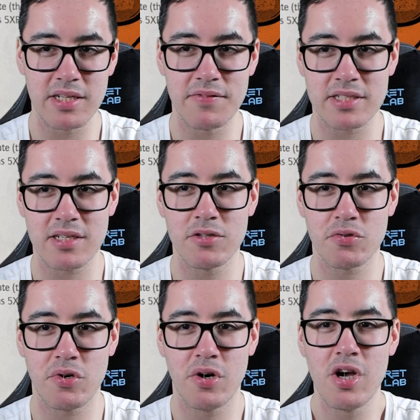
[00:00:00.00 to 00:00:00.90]
If it's still a
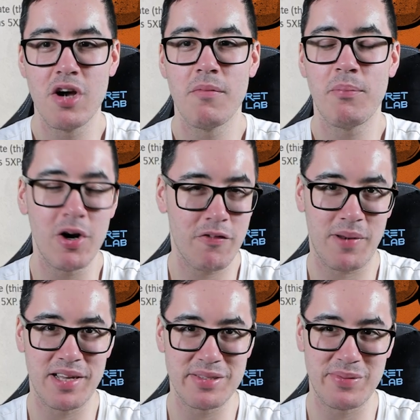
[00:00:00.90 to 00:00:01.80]
draw, both
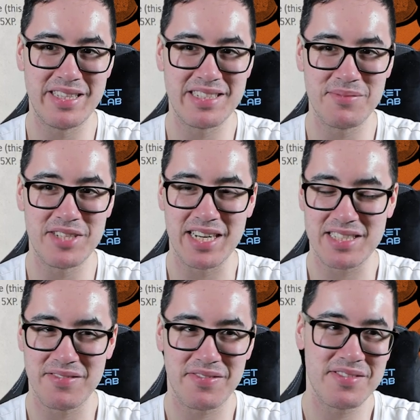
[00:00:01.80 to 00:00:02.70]
players win this
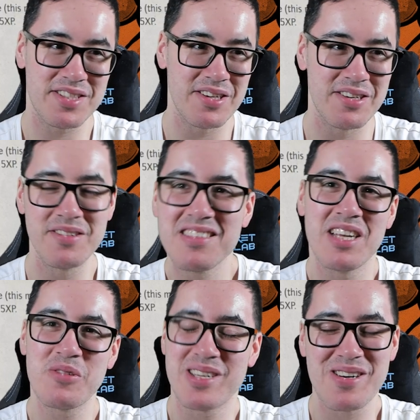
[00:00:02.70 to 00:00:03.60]
objective. So
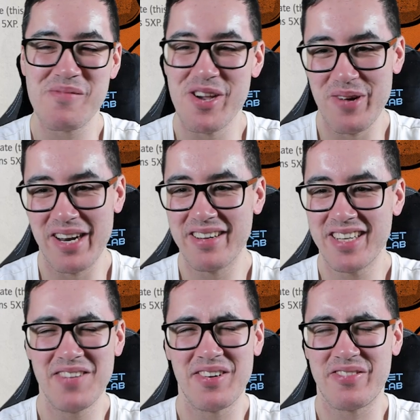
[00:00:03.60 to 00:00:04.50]
there's always going to be a winner,
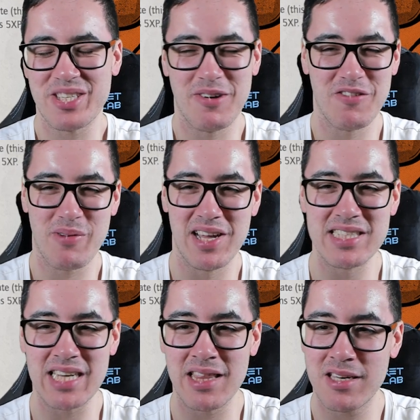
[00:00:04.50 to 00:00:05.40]
even if it's both
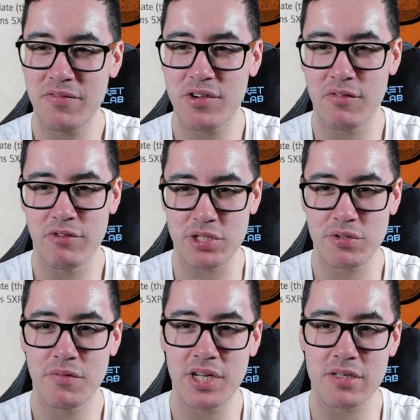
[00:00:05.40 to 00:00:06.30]
players. And then you've got
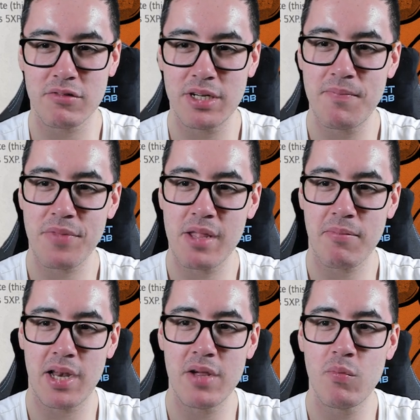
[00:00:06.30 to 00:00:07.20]
ritual victory.
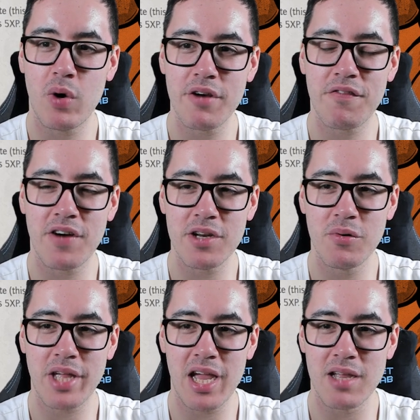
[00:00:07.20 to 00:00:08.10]
Play one final
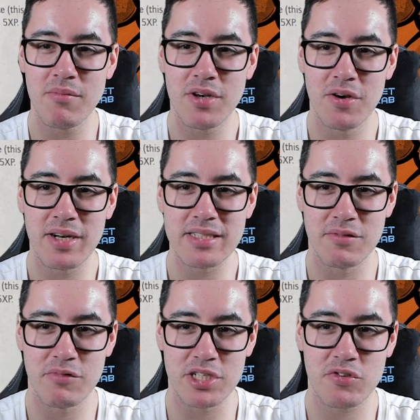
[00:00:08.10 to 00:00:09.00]
game known as the
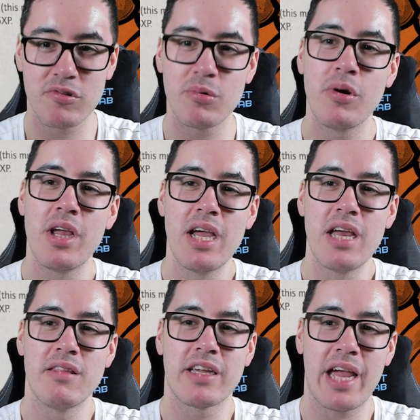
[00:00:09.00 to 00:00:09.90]
ritual.
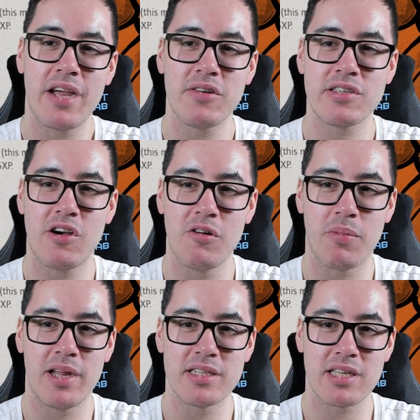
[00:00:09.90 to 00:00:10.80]
The Chaos Cult
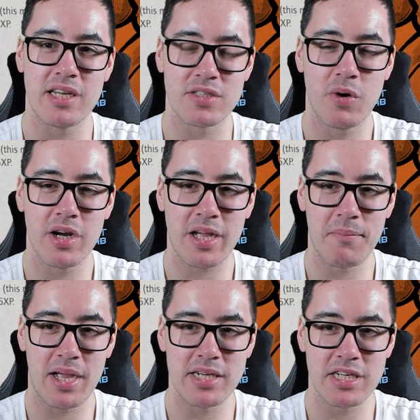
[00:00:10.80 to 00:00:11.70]
player selects one
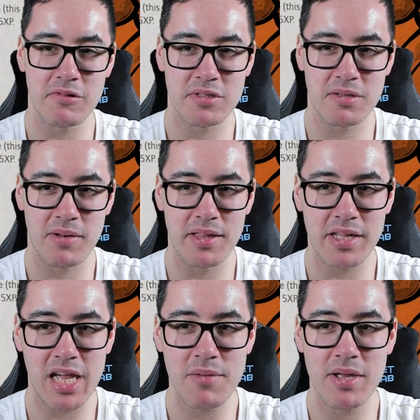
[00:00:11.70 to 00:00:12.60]
campaign territory to play the
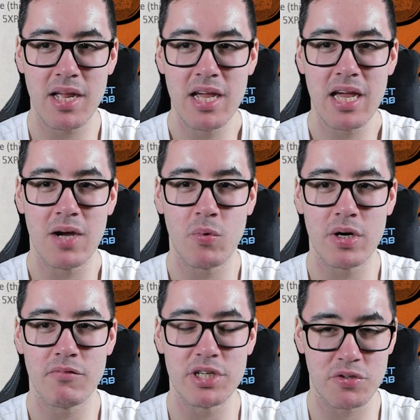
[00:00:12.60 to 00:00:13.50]
game in and
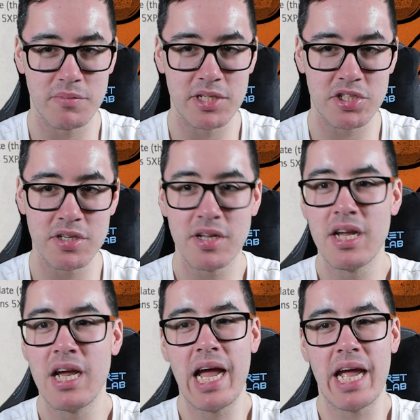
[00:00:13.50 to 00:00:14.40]
one ritual mission.
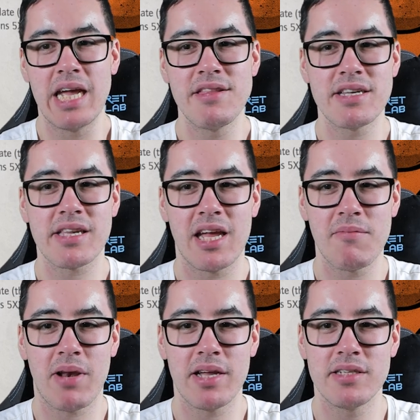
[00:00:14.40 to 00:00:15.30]
In this game,
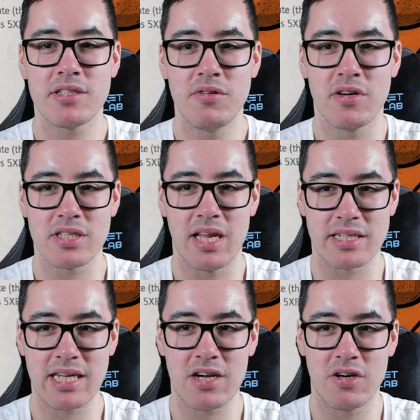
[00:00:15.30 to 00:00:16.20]
players do not select
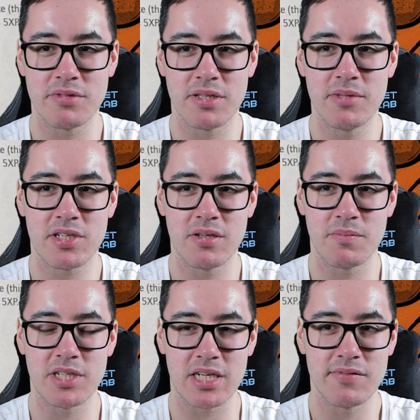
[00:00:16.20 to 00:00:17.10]
TAC Ops. The mission
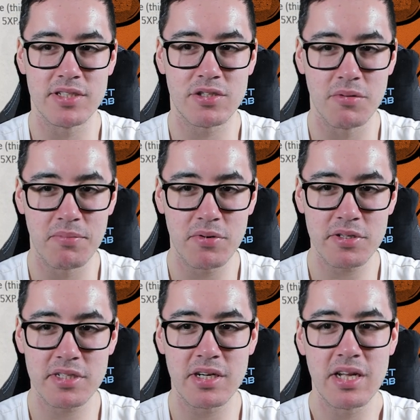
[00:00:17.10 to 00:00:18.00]
objective is too
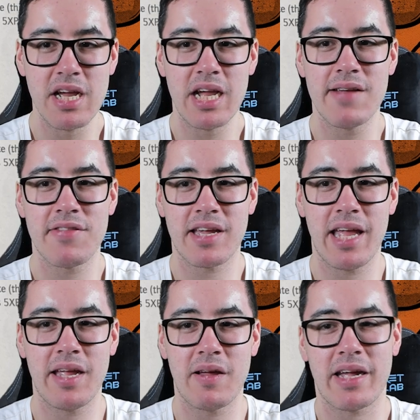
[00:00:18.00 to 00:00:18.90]
important. If the
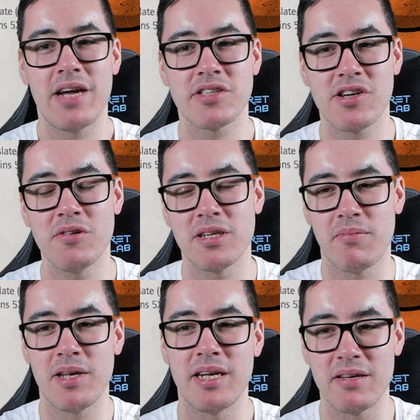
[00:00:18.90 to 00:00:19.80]
Chaos Cult
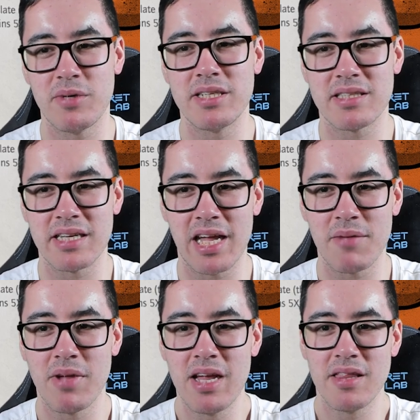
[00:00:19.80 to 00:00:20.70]
player wins the
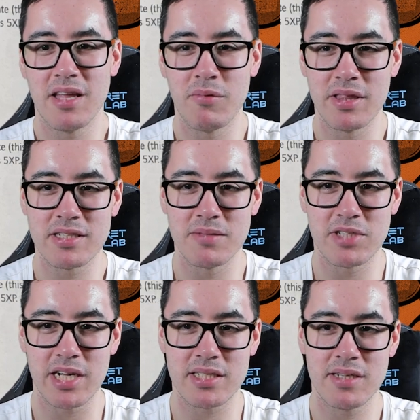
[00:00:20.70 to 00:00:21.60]
game, they win this
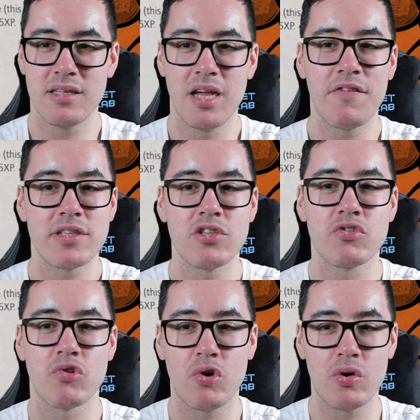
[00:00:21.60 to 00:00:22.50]
objective. If it's a
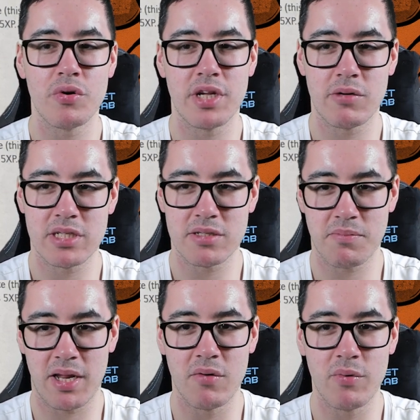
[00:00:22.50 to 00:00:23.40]
draw or the Inquisition
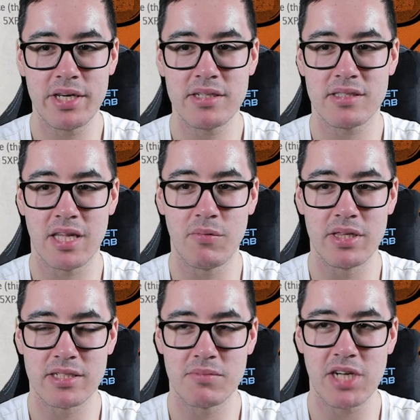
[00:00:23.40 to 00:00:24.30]
player wins, they win
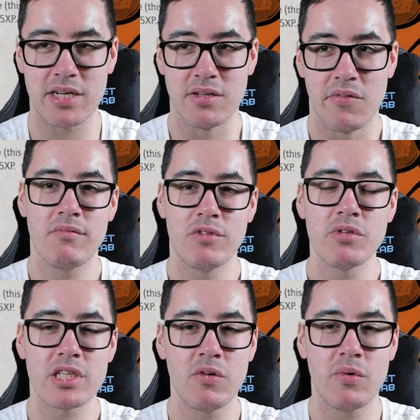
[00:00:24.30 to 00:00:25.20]
this objective. You
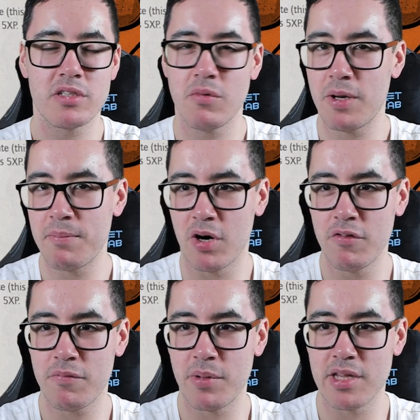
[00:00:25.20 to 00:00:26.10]
still want to win
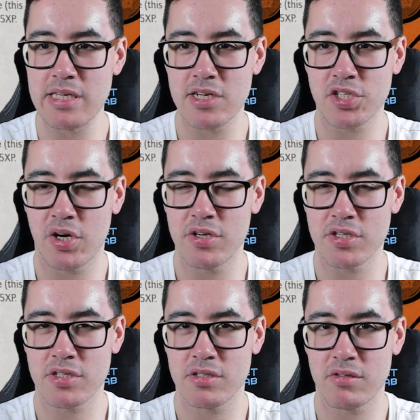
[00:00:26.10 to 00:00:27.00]
both, but there's a
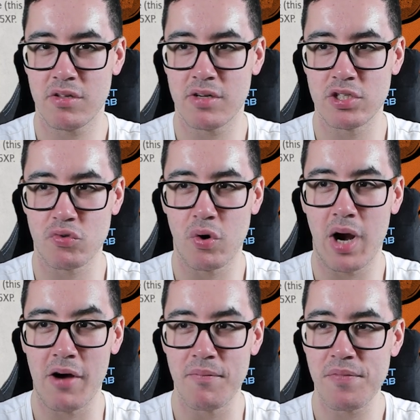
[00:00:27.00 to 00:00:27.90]
chance you can draw
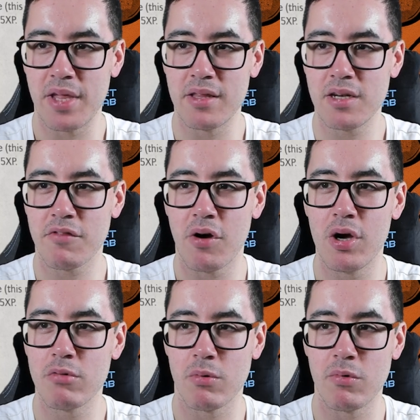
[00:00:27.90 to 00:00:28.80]
out. And then you've got
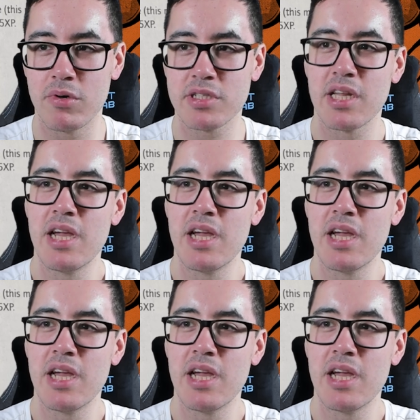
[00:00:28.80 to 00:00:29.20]
earn rewards.